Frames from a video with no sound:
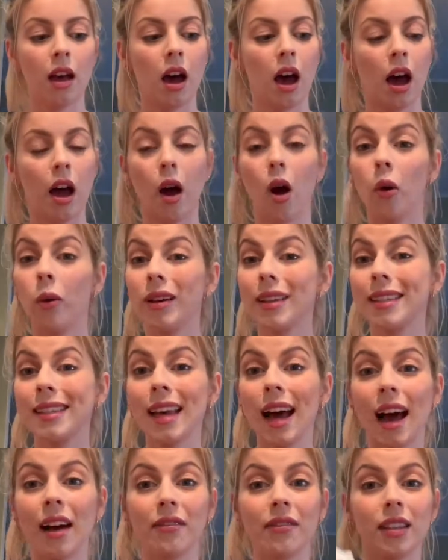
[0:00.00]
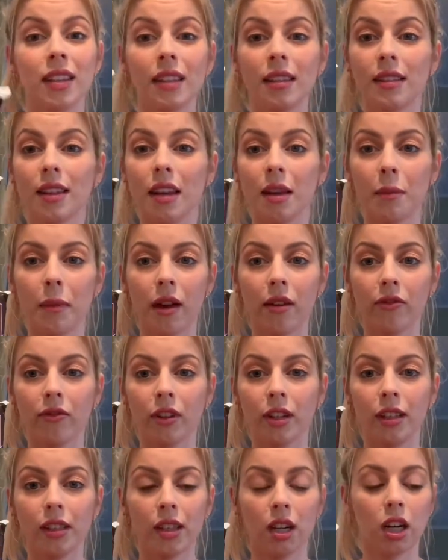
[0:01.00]
I always have these in my
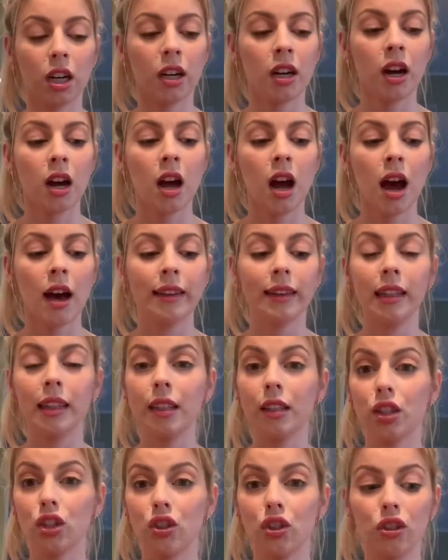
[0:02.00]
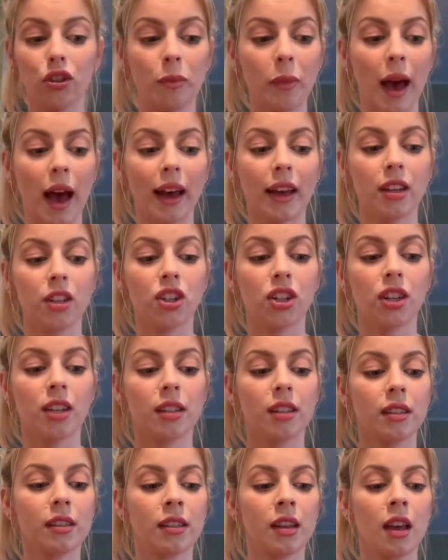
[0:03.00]
freezer, at least two packages.